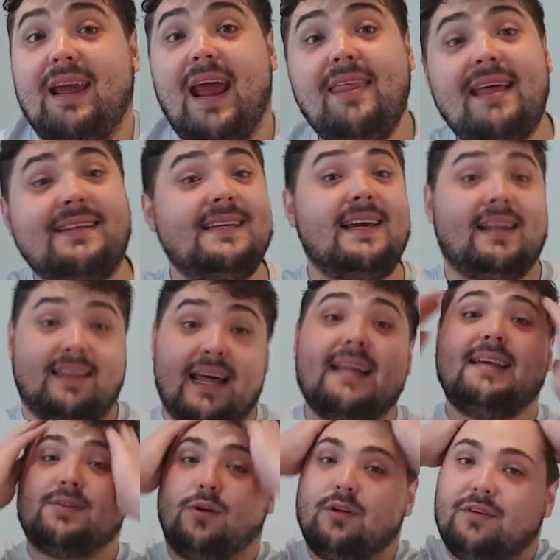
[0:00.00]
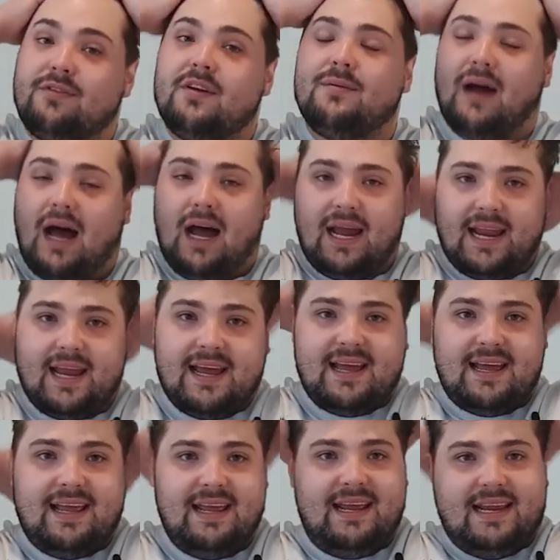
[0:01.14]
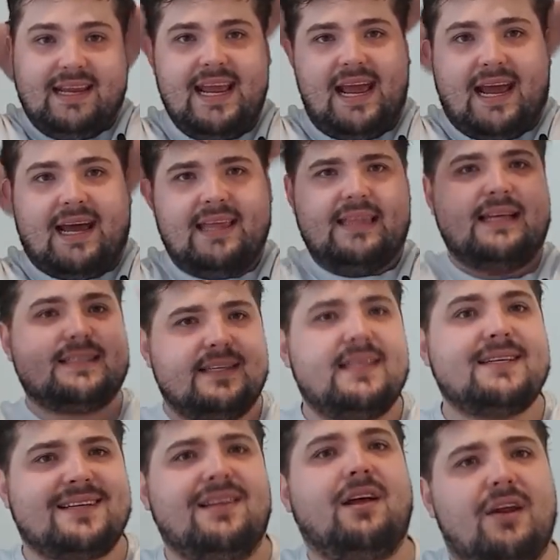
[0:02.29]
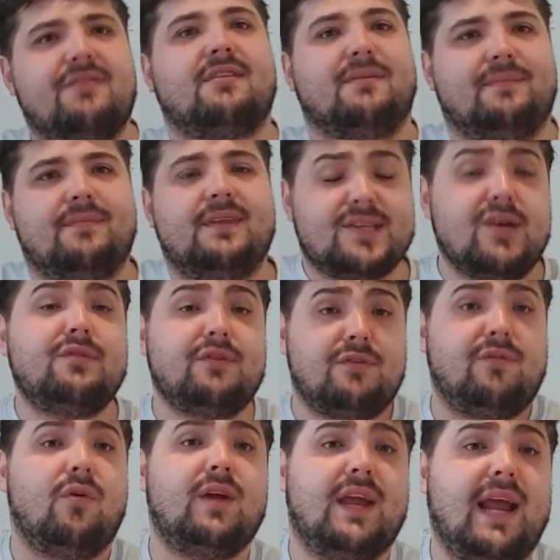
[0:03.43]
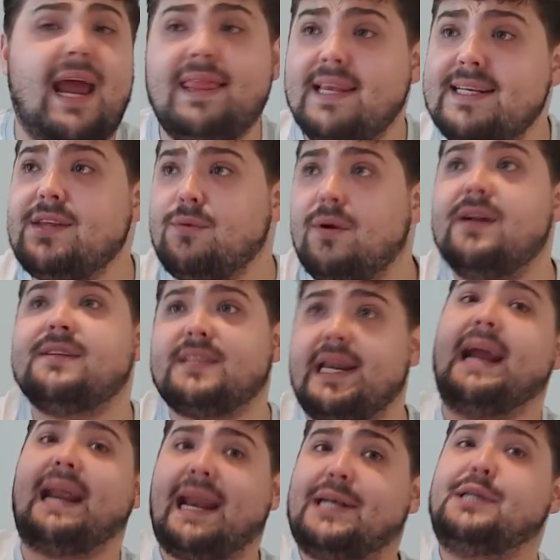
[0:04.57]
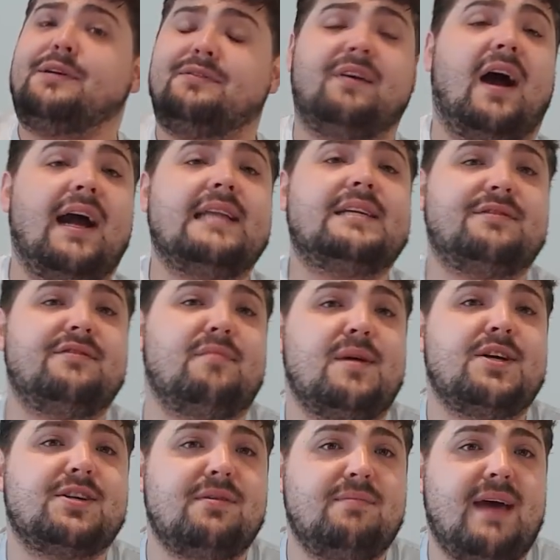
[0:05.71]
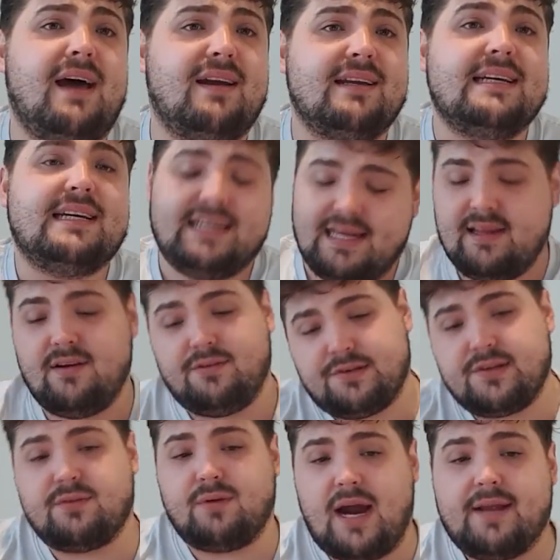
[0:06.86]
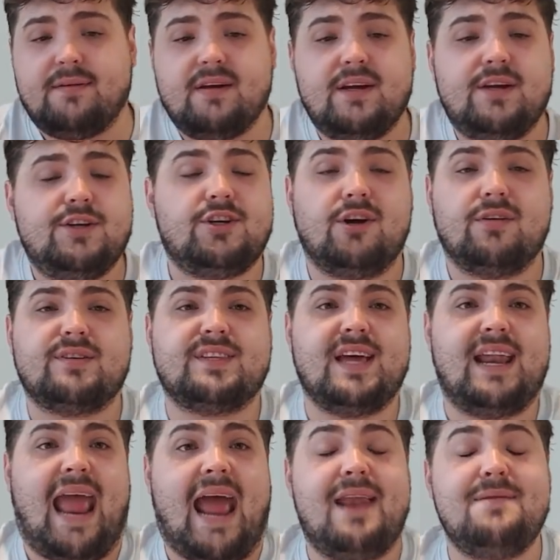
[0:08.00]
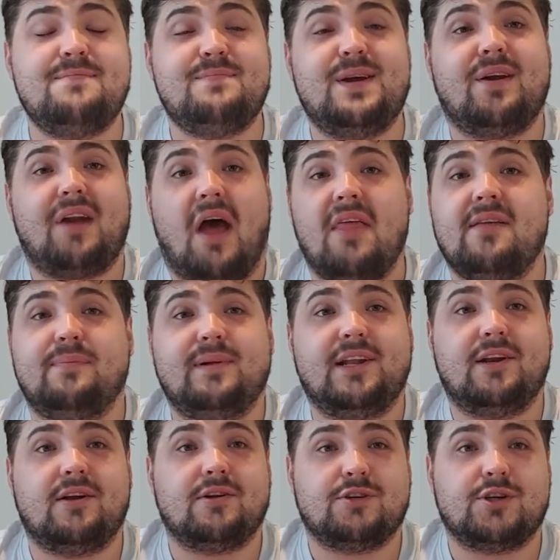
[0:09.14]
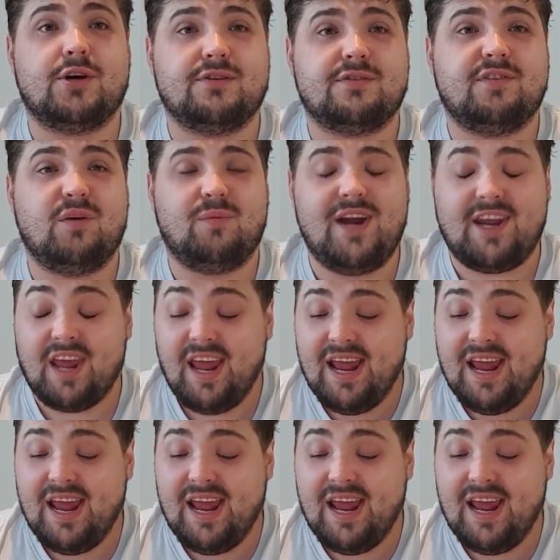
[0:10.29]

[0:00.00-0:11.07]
And that's it. That is all of them. There's a lot of them. There's over 40. And these are the ones that I could actually find information about and then also write jokes that hadn't been on other political shows for the week.